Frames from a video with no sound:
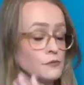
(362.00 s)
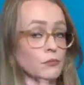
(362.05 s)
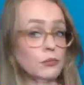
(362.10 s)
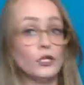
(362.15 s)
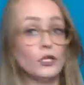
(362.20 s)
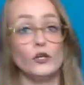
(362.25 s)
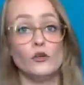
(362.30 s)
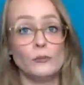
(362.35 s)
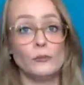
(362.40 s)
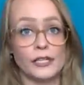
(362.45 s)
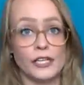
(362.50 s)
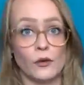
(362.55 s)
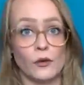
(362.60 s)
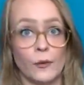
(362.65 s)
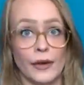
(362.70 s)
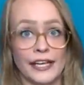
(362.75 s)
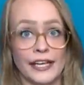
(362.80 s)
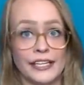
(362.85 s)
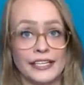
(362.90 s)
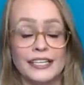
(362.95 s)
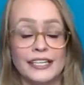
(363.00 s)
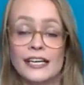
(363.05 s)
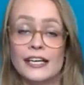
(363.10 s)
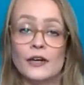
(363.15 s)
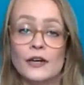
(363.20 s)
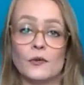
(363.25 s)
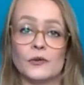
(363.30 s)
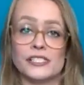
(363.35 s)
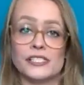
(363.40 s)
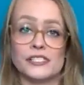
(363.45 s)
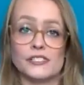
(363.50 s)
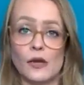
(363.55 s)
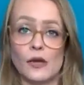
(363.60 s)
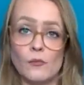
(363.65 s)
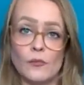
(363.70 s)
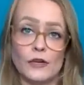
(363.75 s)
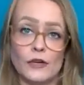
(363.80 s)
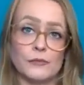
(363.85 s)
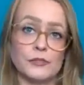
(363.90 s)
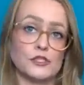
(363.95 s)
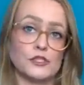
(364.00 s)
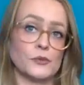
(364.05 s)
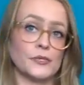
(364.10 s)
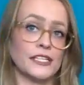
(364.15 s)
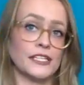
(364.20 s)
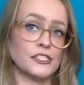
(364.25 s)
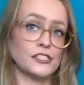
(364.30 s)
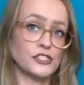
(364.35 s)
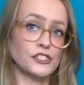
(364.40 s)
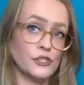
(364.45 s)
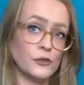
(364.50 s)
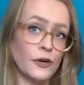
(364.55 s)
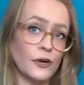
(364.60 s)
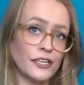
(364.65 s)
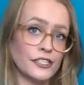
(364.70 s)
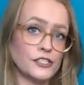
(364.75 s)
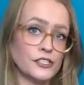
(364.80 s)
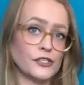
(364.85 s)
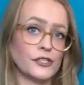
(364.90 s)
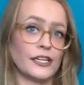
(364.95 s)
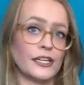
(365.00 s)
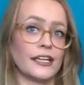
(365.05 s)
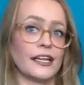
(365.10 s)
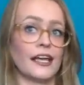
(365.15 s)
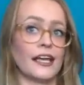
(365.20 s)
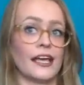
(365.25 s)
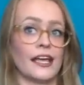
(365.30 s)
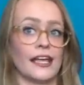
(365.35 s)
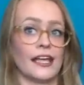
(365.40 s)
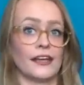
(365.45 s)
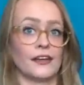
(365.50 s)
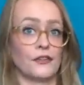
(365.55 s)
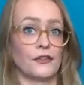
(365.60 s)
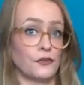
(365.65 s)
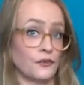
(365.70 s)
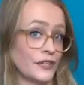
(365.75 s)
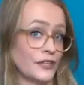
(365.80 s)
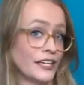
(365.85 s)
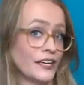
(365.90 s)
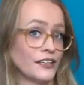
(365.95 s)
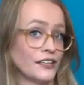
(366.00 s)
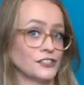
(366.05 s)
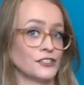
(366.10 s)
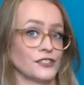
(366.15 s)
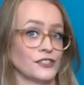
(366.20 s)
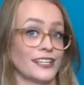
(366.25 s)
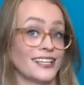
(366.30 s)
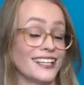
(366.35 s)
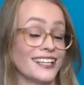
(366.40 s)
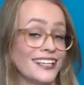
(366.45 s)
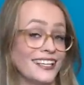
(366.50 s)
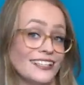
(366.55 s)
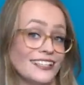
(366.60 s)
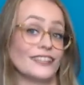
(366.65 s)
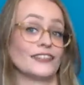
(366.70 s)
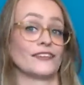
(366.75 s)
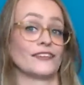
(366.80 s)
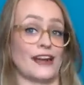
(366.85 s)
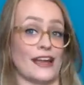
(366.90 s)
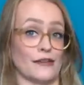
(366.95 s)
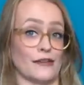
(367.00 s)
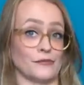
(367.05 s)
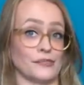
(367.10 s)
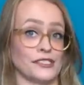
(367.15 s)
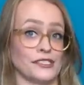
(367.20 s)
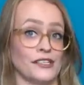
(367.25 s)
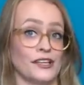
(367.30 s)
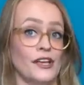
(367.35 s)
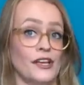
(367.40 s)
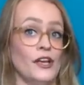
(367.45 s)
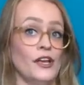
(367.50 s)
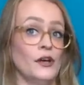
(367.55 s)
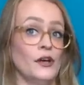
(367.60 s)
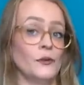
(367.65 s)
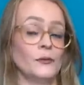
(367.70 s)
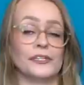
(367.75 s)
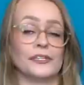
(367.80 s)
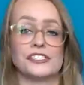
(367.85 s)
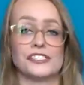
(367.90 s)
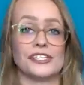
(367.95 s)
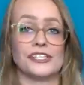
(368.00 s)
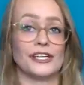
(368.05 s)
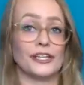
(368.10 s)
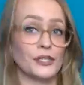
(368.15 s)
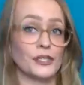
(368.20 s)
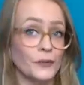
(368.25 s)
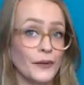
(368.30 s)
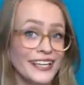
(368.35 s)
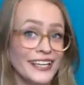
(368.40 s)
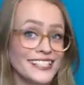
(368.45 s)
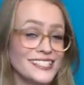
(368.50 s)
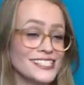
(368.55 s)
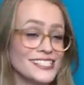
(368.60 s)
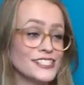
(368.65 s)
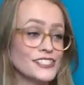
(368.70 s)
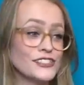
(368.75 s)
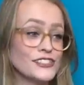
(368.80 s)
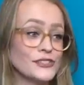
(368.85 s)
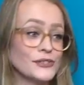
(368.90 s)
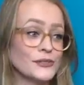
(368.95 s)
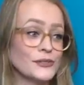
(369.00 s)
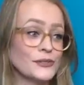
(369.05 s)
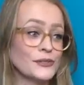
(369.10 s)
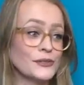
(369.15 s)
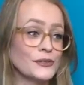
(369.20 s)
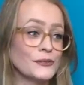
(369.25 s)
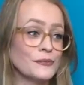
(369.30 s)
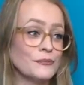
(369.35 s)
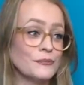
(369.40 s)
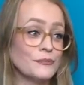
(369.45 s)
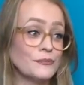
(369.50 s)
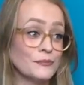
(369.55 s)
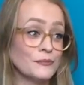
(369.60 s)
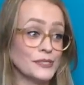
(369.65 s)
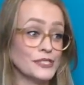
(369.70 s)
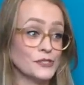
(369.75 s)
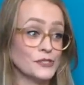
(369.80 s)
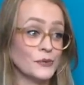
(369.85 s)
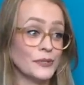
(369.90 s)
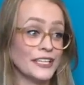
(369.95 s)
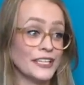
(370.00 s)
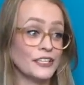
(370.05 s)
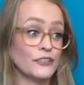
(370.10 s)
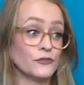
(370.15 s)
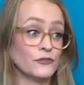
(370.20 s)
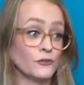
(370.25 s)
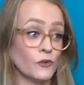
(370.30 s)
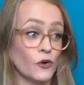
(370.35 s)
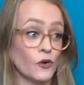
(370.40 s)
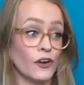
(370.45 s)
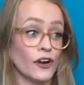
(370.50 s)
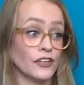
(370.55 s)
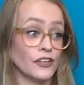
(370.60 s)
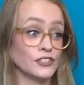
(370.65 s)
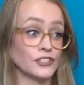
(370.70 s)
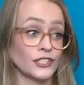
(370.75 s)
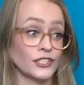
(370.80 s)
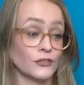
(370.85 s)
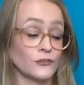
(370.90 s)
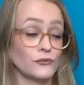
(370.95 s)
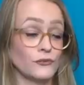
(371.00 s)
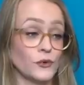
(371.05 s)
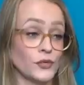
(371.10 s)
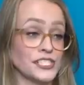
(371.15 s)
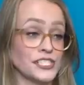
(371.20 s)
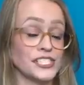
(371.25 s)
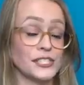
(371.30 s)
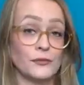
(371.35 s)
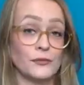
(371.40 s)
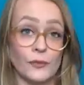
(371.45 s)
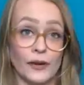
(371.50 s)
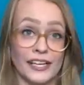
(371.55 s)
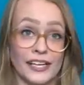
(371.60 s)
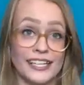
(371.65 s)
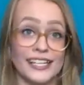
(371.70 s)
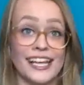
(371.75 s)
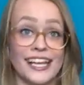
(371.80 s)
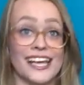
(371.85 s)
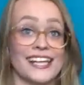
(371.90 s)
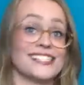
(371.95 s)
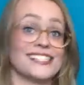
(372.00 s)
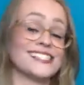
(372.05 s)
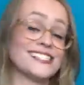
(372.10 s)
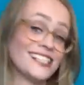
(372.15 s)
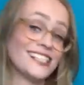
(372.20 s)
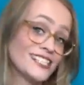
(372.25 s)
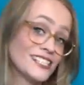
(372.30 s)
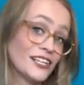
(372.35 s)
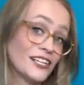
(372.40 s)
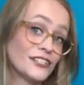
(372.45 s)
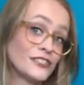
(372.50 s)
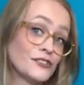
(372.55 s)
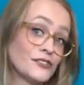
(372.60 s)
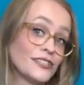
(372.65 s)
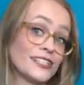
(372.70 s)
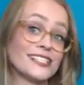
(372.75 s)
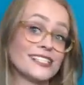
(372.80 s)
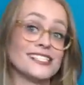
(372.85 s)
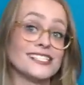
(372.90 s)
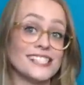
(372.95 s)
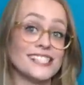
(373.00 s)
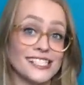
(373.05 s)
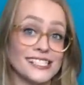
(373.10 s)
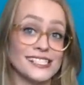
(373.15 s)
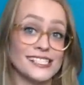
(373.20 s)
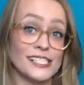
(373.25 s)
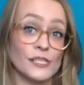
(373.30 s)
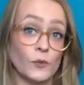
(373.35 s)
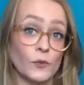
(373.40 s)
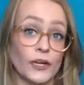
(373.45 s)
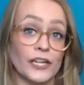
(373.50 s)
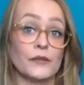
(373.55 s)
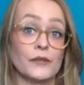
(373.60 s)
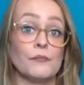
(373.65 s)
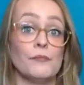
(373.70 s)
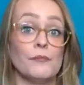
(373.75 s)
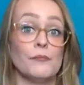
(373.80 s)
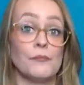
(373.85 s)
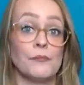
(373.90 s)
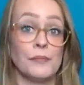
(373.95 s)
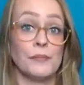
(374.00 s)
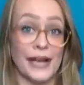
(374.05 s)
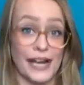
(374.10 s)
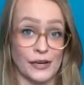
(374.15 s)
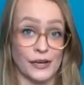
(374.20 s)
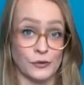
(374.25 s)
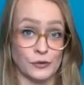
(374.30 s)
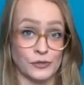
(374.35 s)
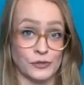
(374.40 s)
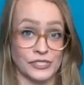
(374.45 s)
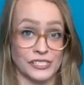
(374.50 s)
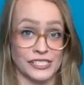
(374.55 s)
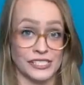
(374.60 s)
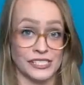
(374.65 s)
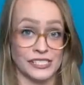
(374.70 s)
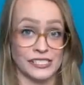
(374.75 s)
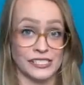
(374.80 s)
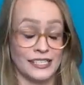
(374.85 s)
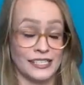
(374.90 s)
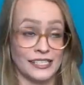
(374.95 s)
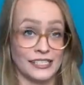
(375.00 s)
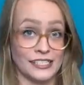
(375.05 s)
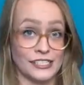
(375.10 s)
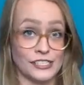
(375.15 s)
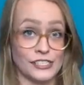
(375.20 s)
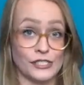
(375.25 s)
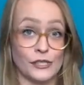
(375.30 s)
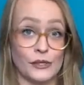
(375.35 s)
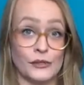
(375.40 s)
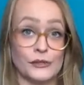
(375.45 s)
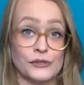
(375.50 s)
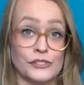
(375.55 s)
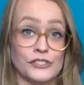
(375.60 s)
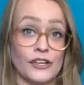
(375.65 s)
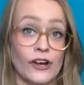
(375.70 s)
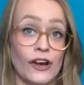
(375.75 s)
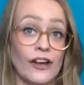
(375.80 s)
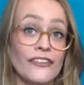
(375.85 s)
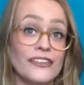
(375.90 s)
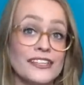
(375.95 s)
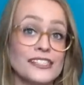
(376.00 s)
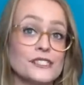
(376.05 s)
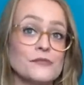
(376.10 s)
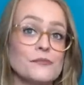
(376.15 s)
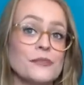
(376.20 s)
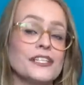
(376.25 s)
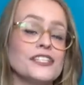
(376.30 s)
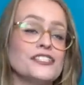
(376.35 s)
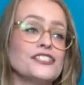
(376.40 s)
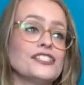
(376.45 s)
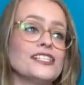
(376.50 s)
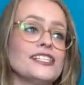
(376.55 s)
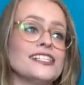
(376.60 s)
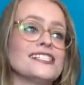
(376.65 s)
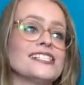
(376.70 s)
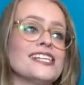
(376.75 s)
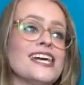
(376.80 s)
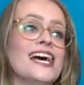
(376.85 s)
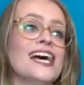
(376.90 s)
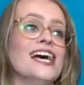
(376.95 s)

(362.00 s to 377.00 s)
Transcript: blew me away, was somewhere between 200 and 300 kilograms, which equates to between 441 and 661 pounds. So to call this species